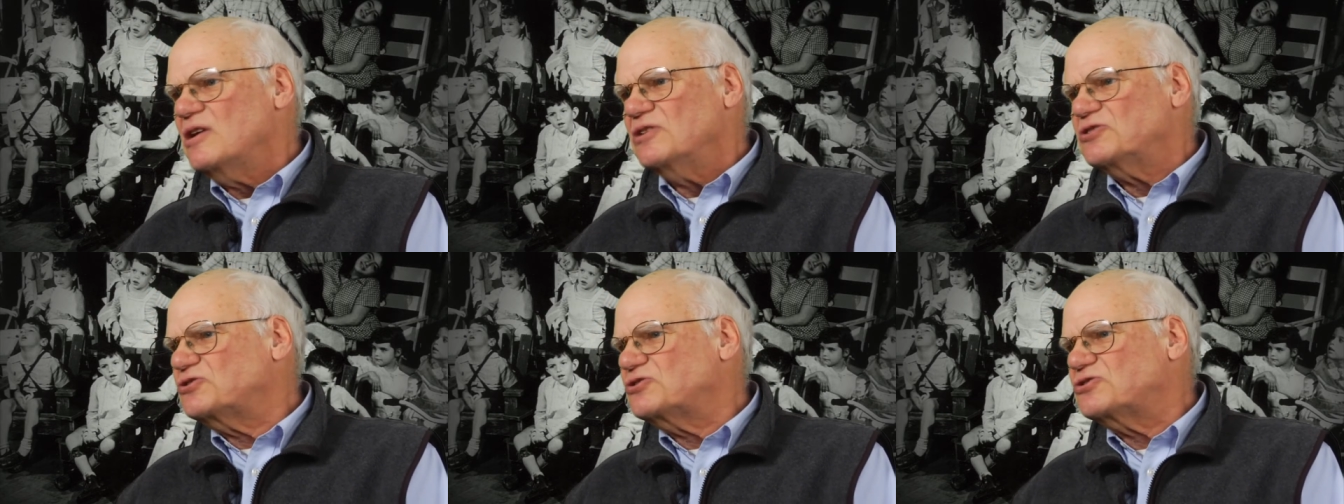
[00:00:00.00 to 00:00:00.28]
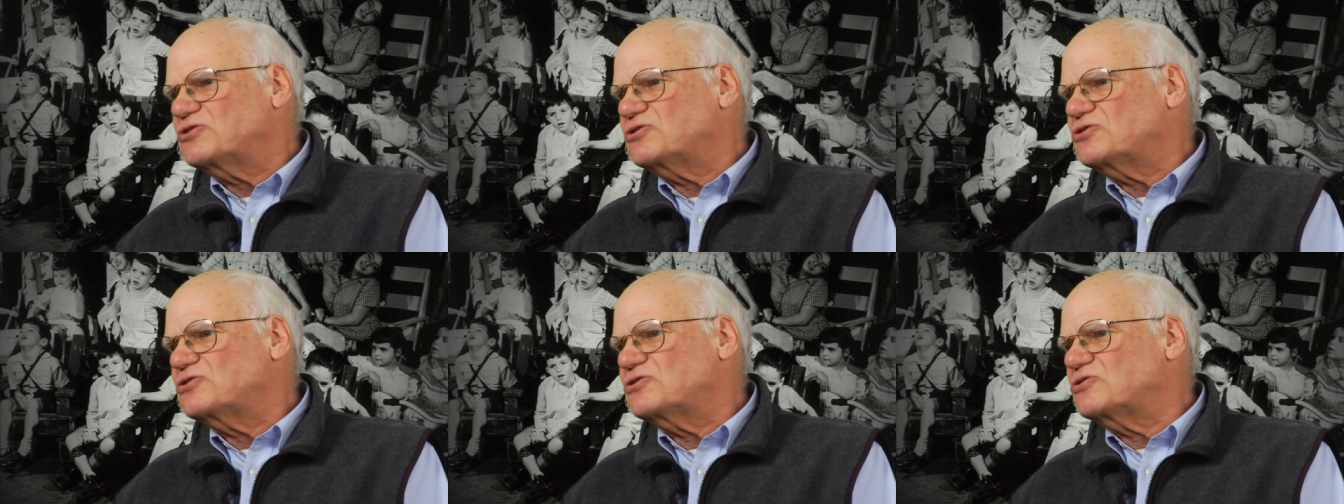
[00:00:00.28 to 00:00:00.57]

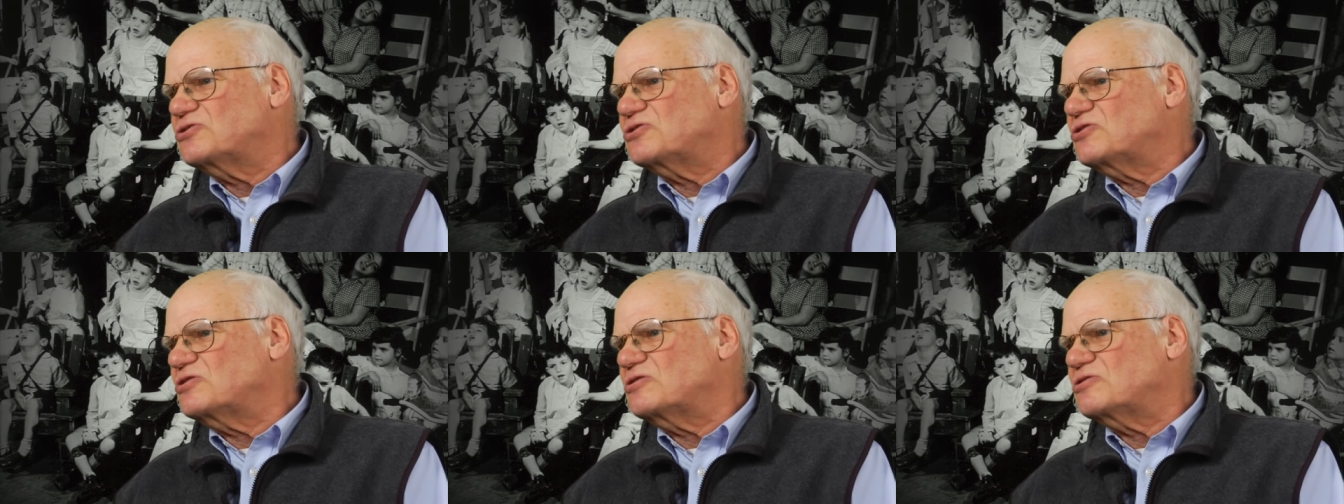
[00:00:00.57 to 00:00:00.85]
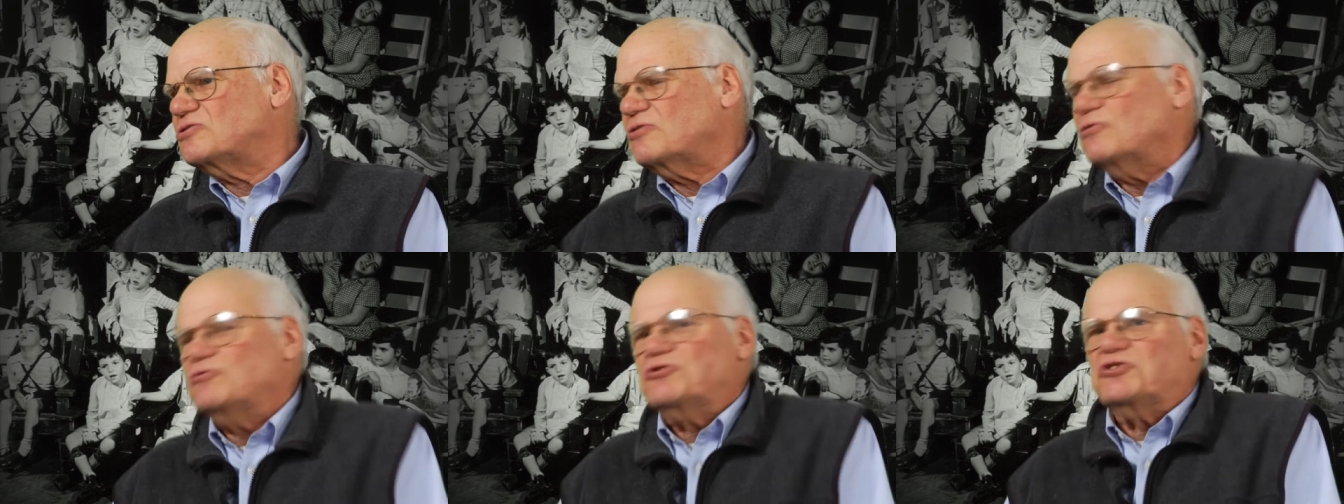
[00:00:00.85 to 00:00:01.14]

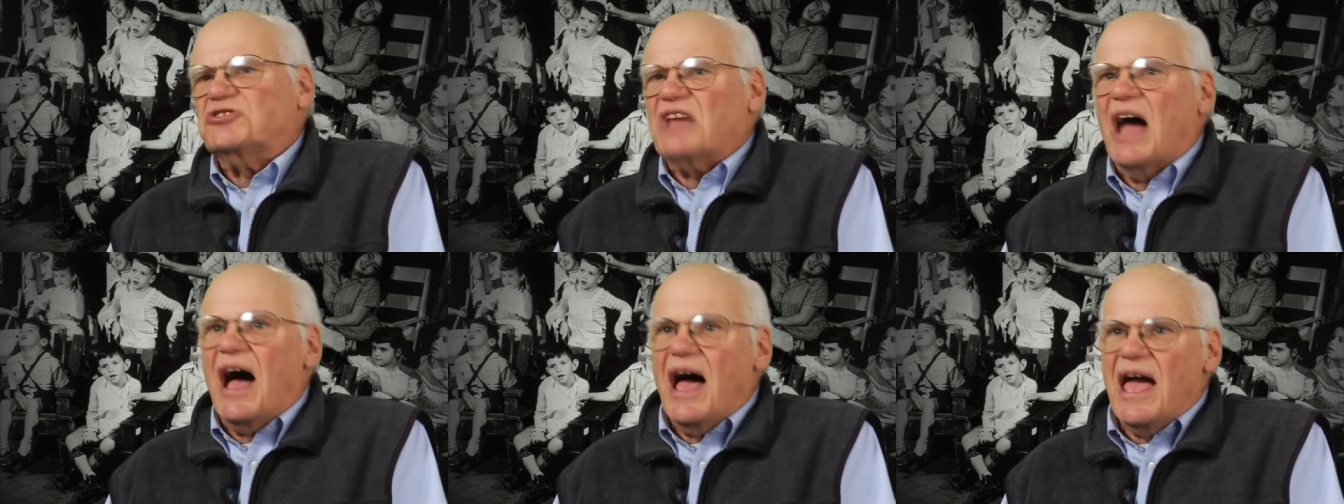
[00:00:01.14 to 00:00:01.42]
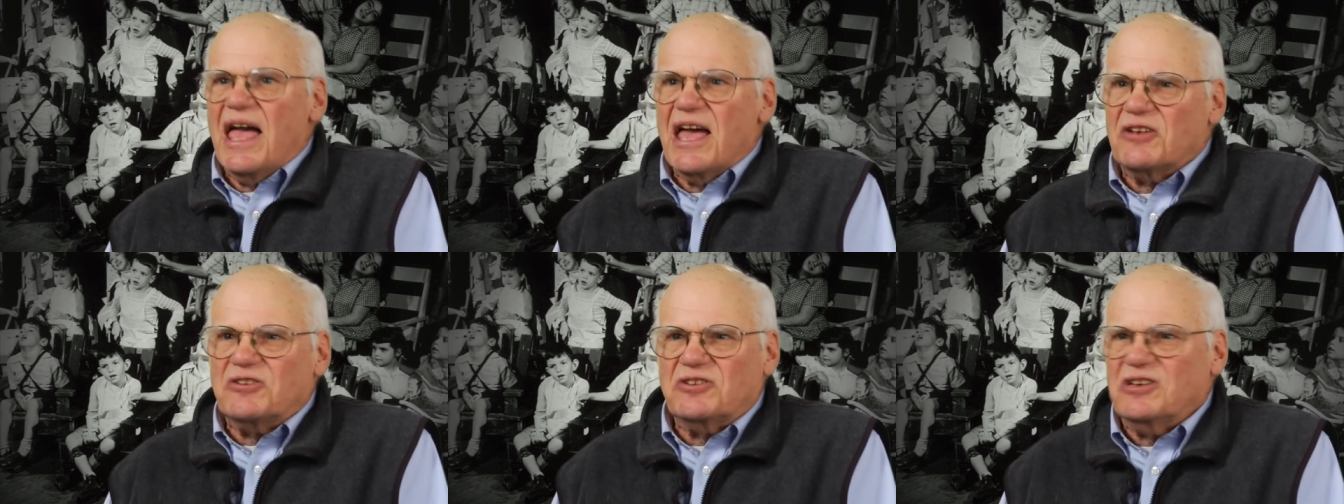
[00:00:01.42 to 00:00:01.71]

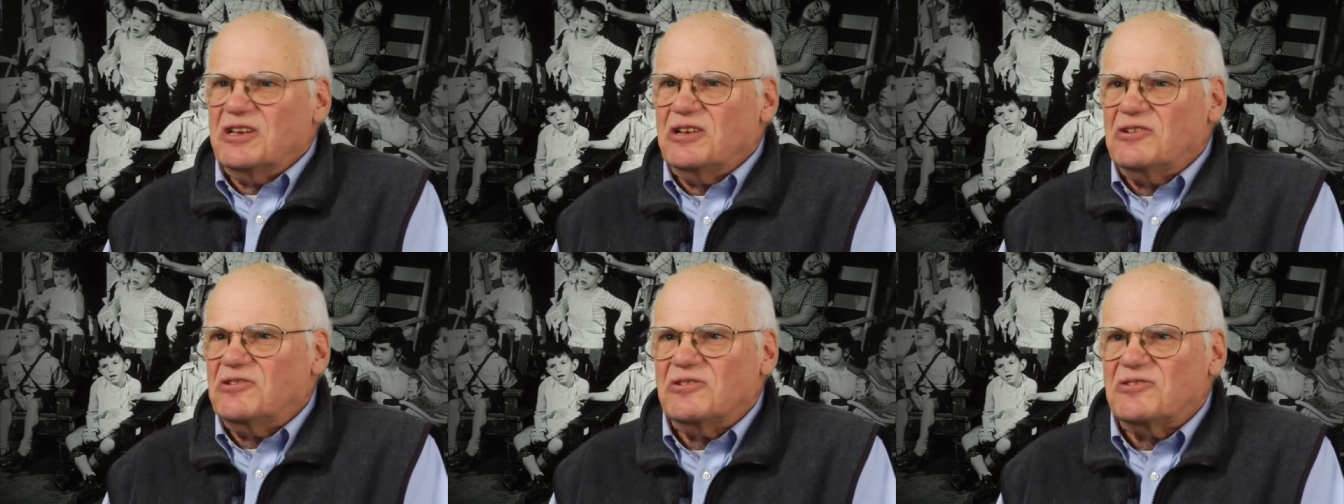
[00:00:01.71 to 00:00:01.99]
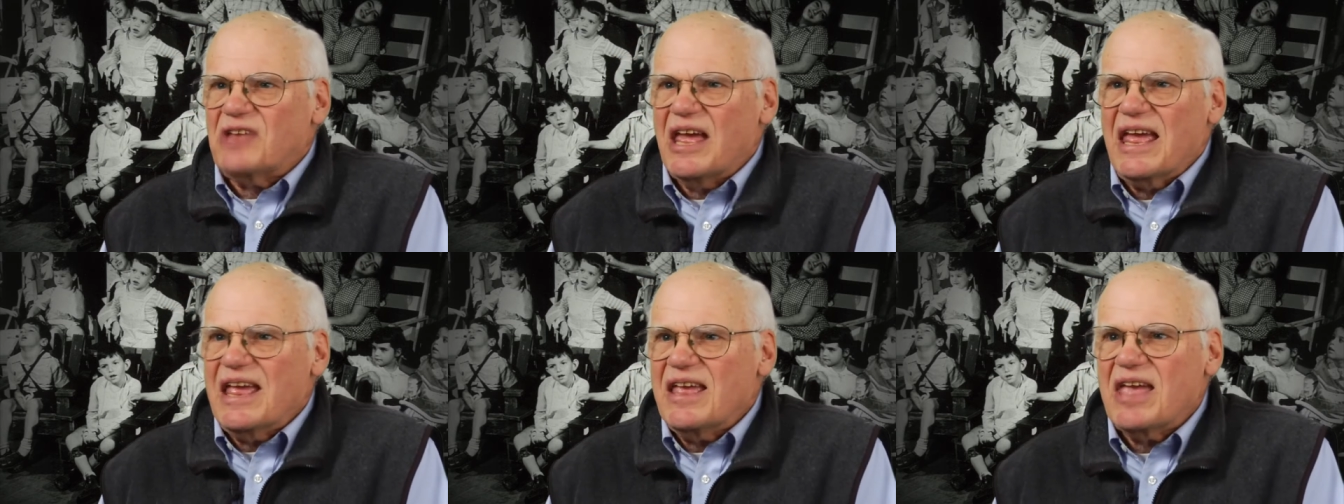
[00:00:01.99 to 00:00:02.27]
society to
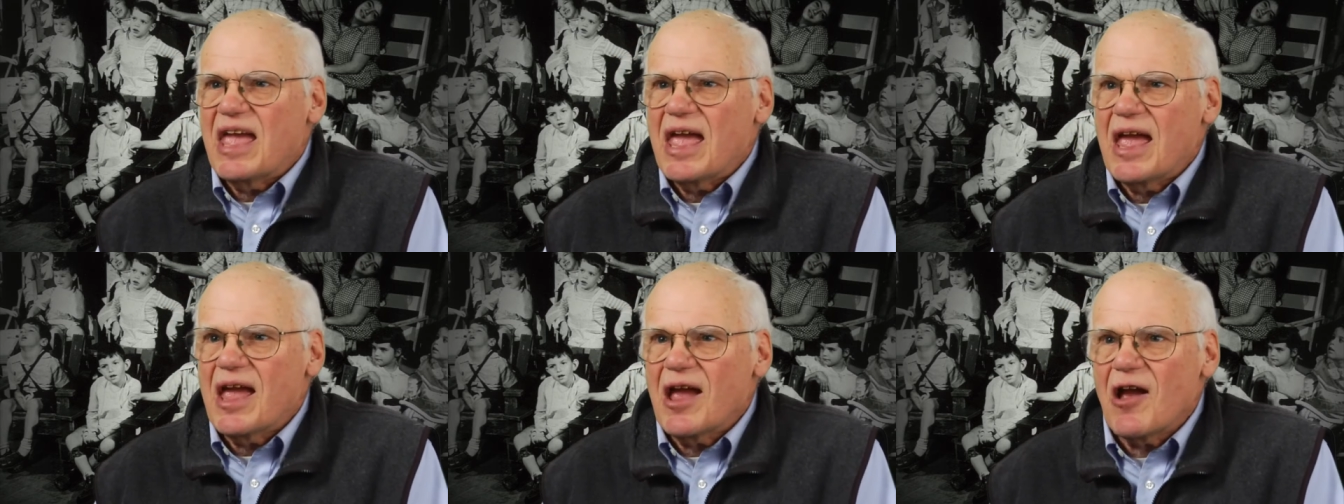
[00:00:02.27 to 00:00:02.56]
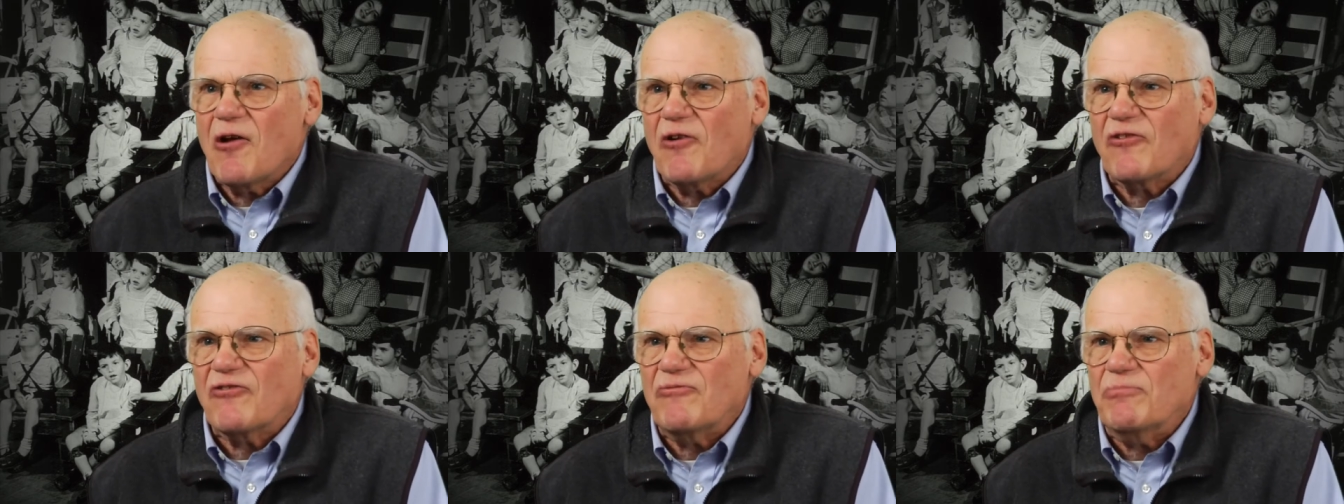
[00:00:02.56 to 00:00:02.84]
take
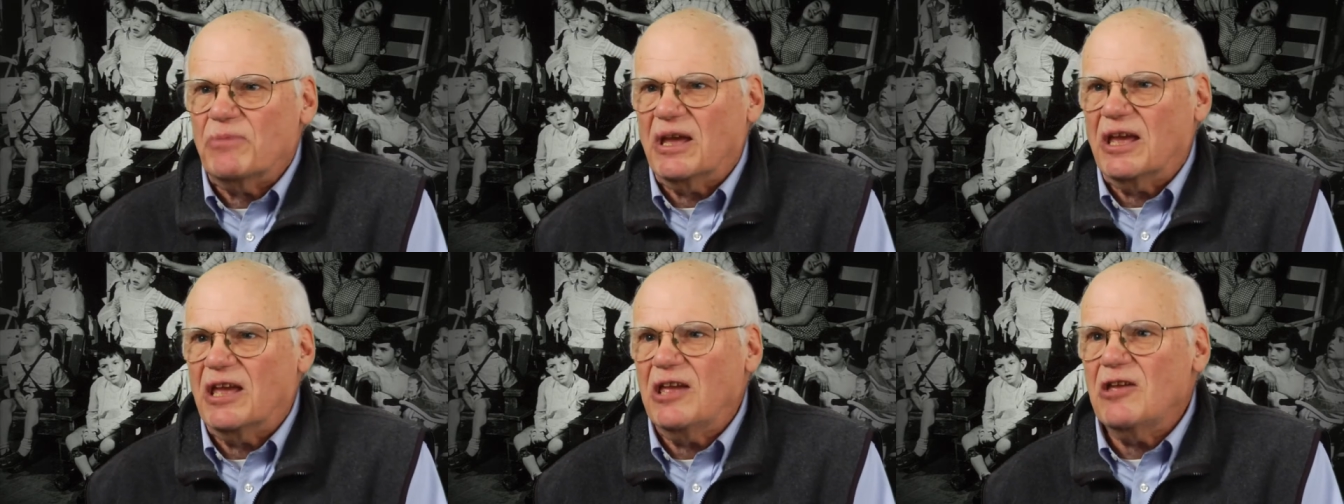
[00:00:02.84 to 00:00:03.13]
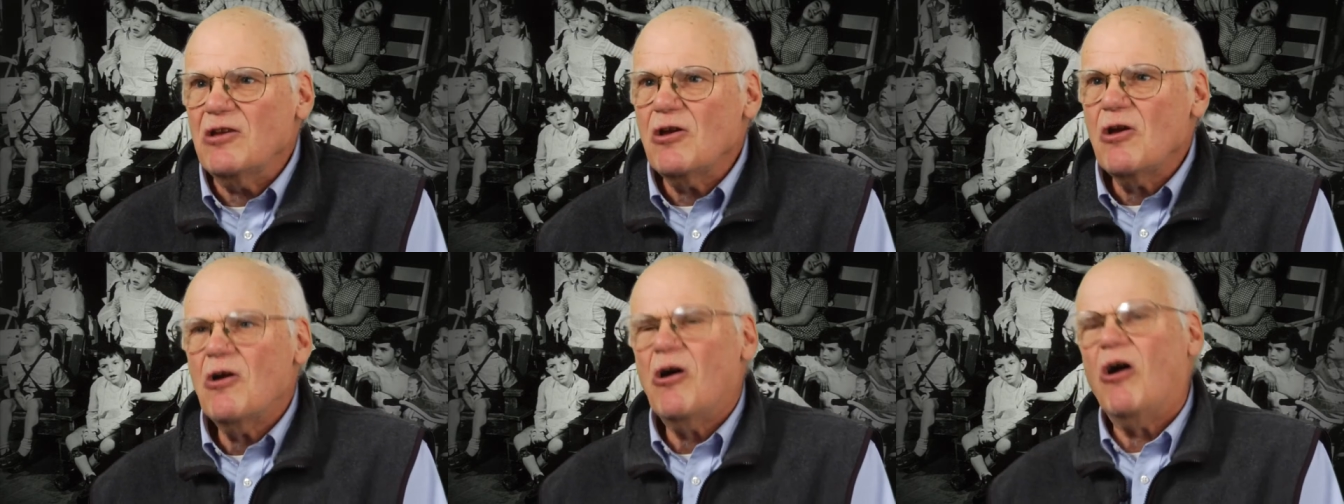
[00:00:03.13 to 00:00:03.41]
care of me,